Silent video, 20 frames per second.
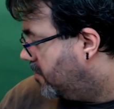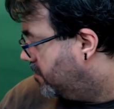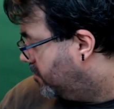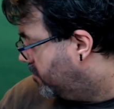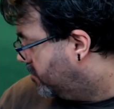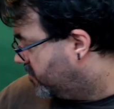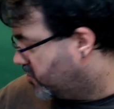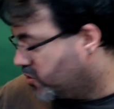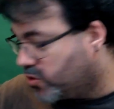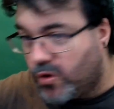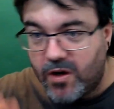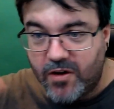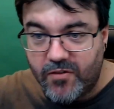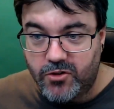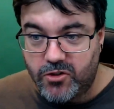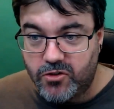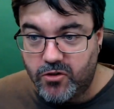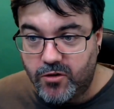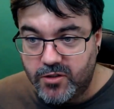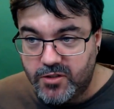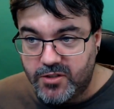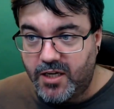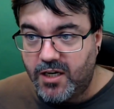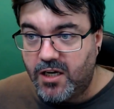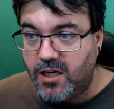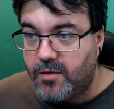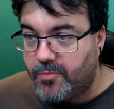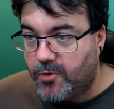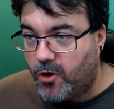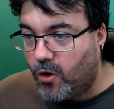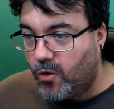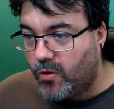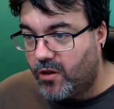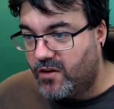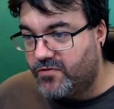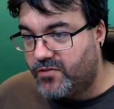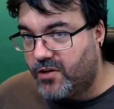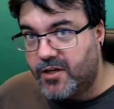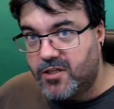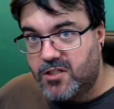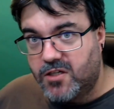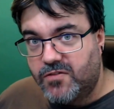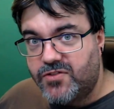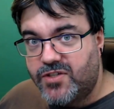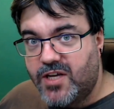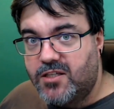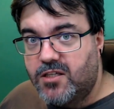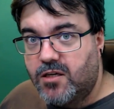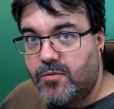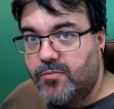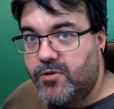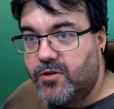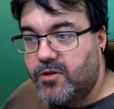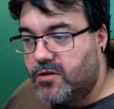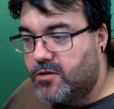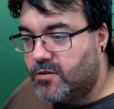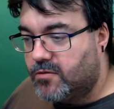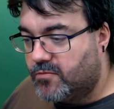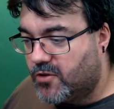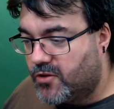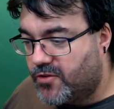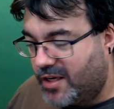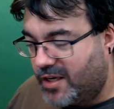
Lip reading: no effort gone in setting up. All that I've done is I've set up the thing